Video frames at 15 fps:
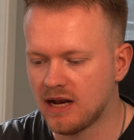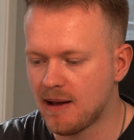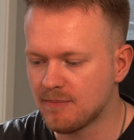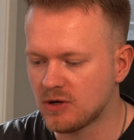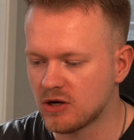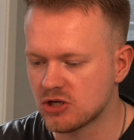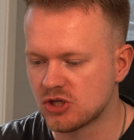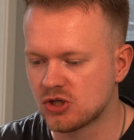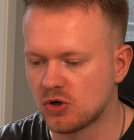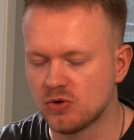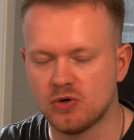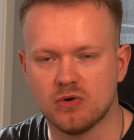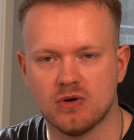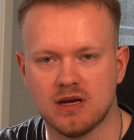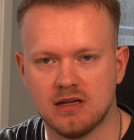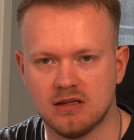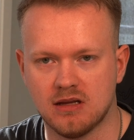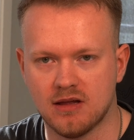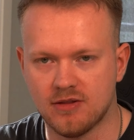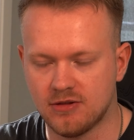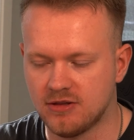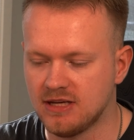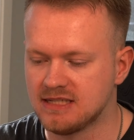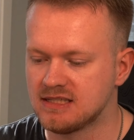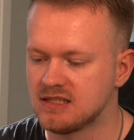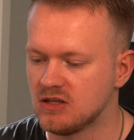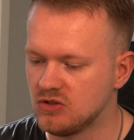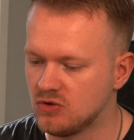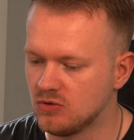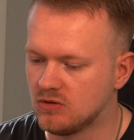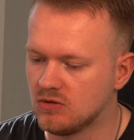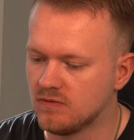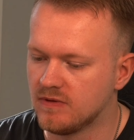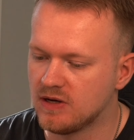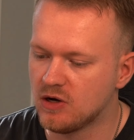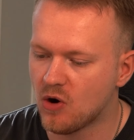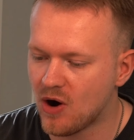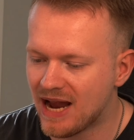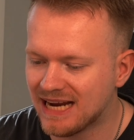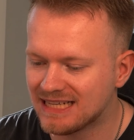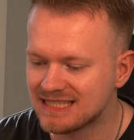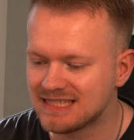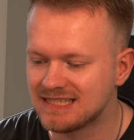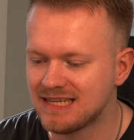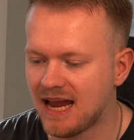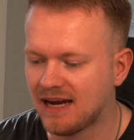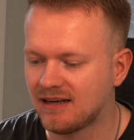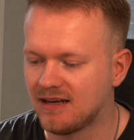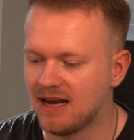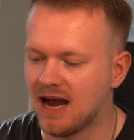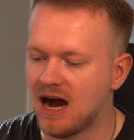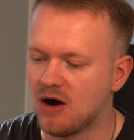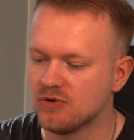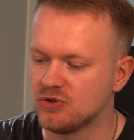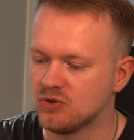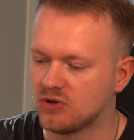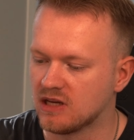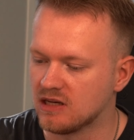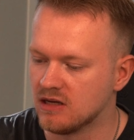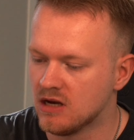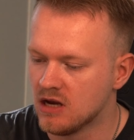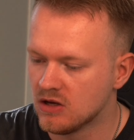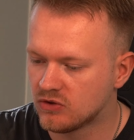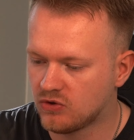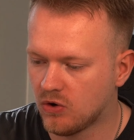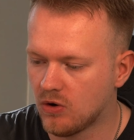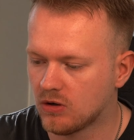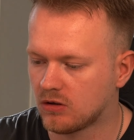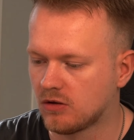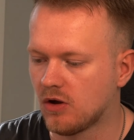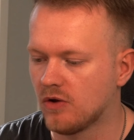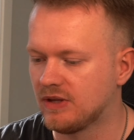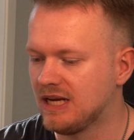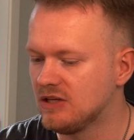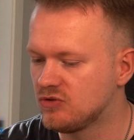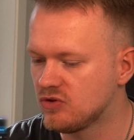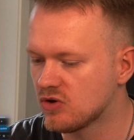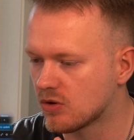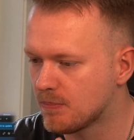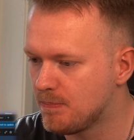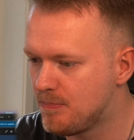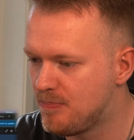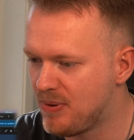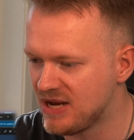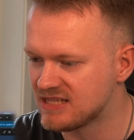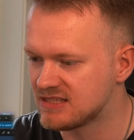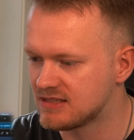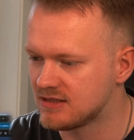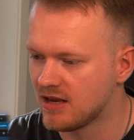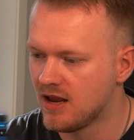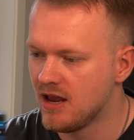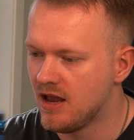And I'm gonna show you in this YouTube video exactly how you can turn Claude into your best